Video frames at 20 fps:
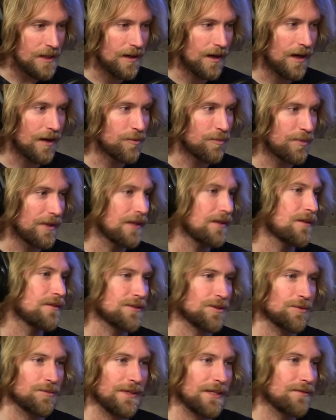uh, the
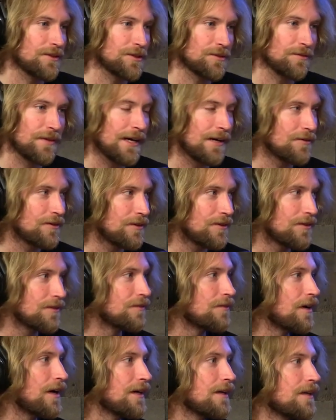pillows or whatever's around you,
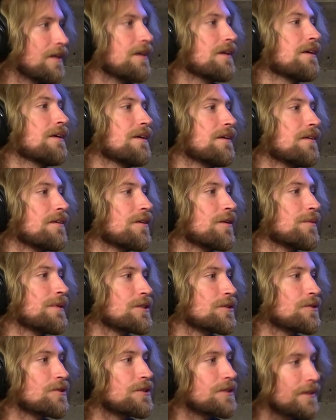right? You know what I mean?
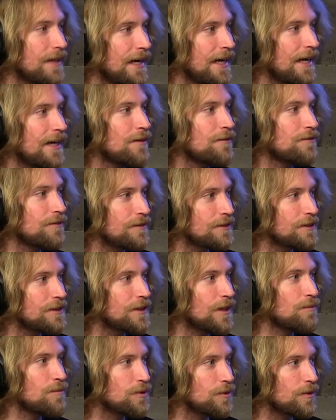So you still have
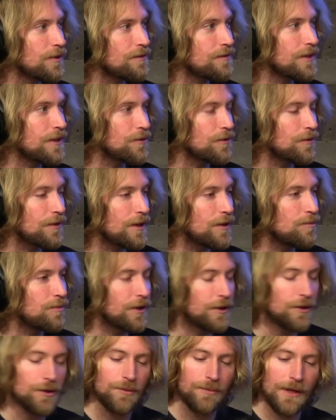some sort of sensory
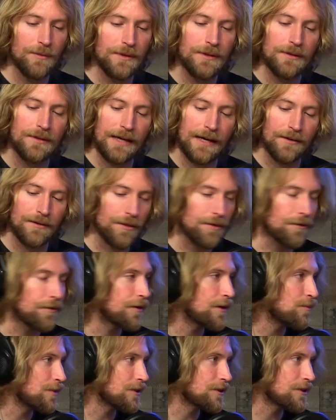input. You may be down to
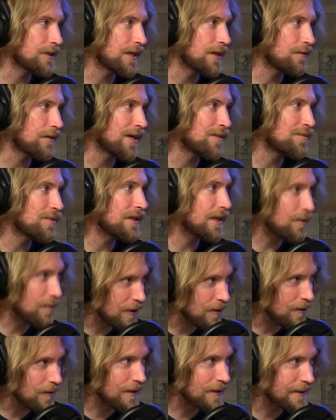30%, right? But mm-hmm. like when
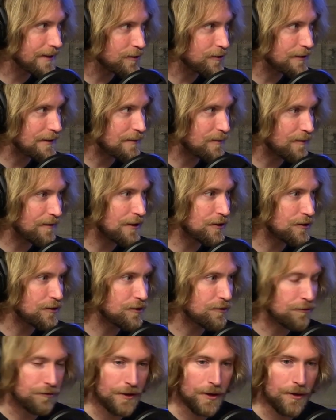you go into sensory deprivation,
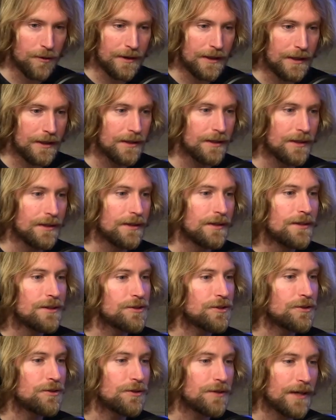you're floating,
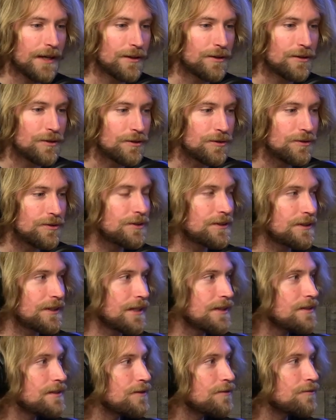so you kind of lose
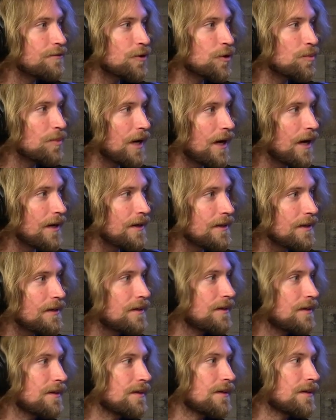sense of your body,
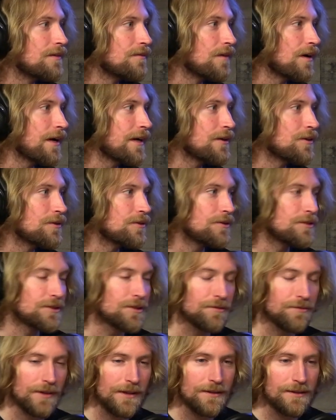mm-hmm. right? You lose
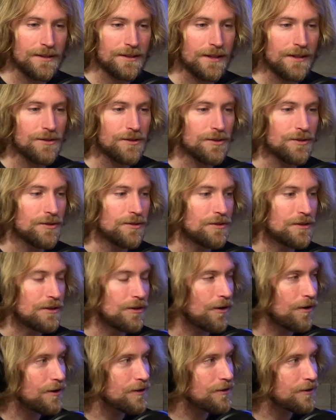the felt sense, you lose the
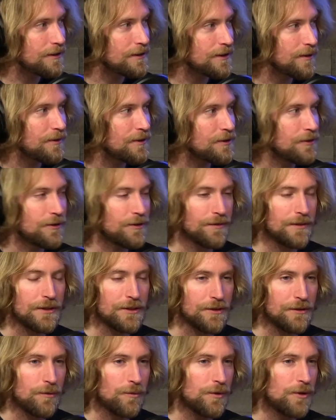auditory stimulus, you lose the
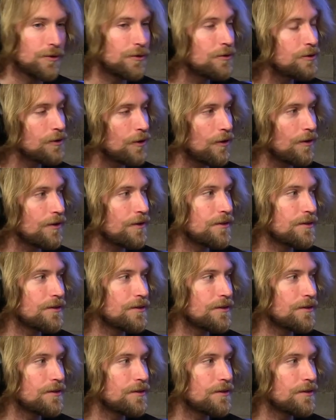visual, we lose all